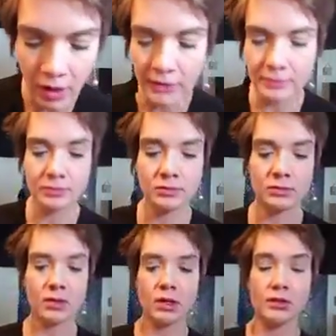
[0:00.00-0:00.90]
Okay.
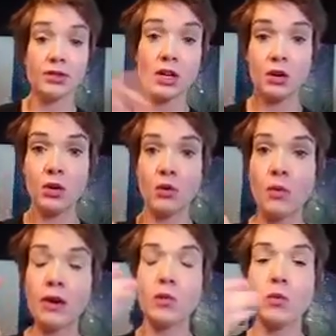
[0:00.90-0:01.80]
So
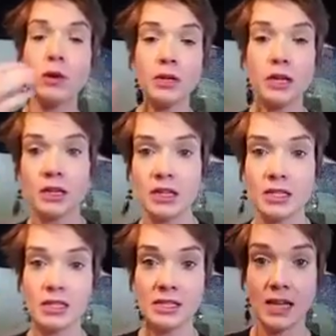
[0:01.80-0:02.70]
when a
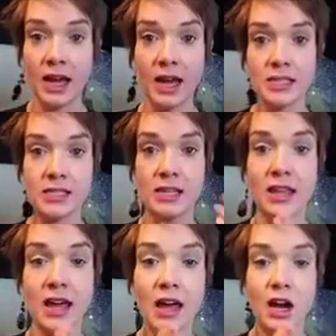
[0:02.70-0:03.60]
woman decides
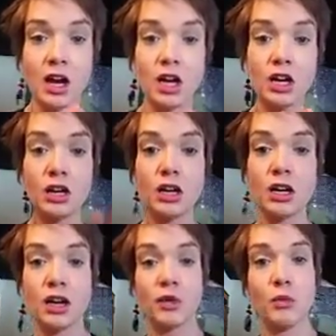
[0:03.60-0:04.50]
that
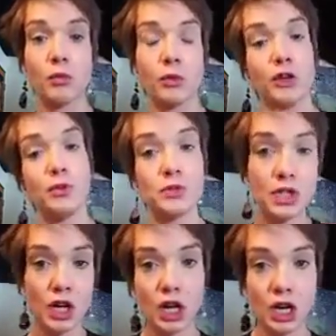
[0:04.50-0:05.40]
her
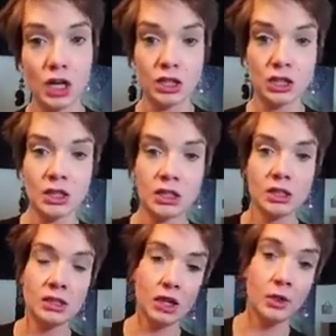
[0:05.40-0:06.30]
used car,
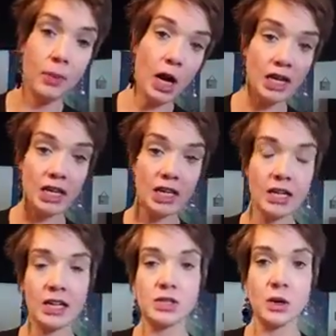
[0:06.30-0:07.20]
her
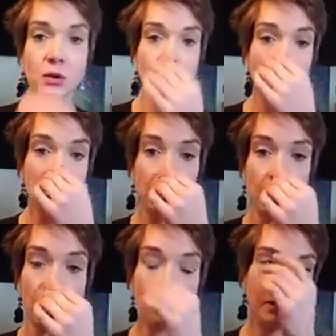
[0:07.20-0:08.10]
body, is only
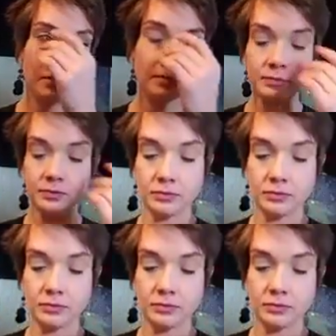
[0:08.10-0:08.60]
worth